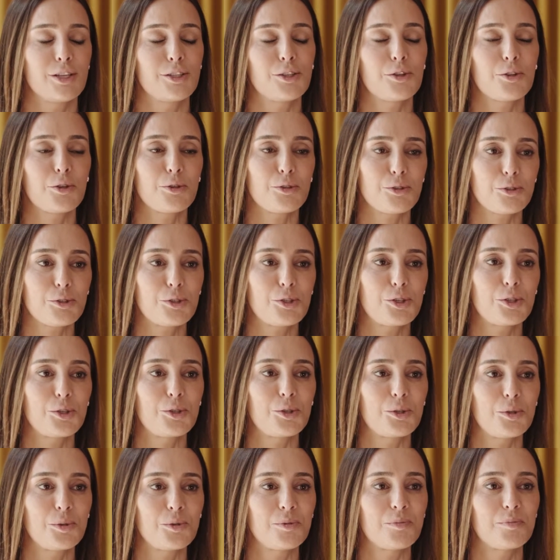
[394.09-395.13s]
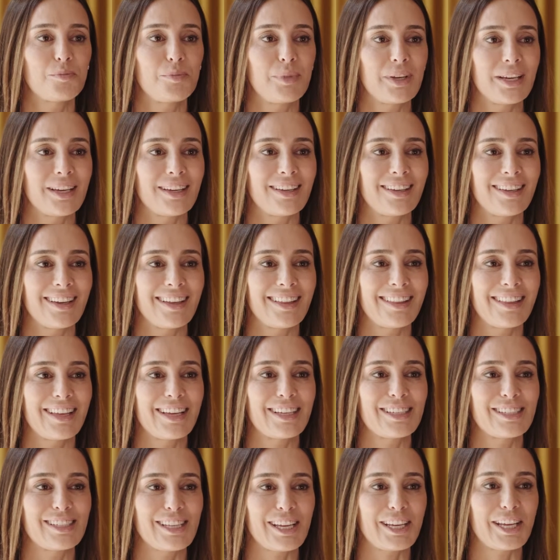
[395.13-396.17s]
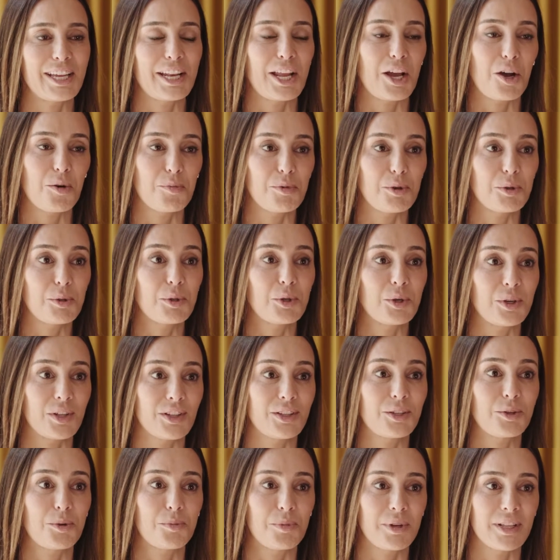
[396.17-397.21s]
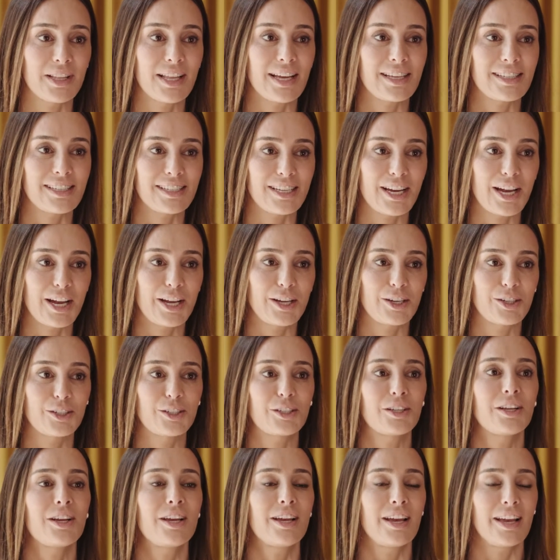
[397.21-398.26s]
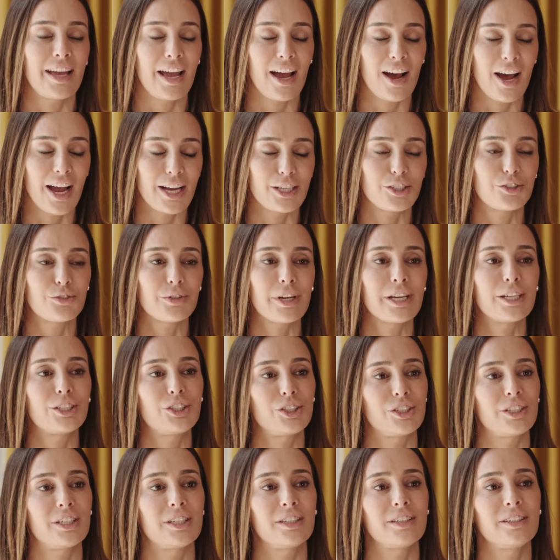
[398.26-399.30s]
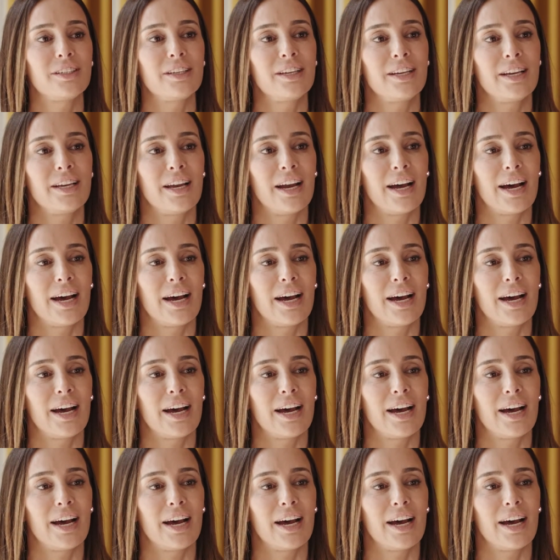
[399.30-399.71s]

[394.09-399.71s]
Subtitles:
So those are two big things that can help you look a little bit less tired. Hydration.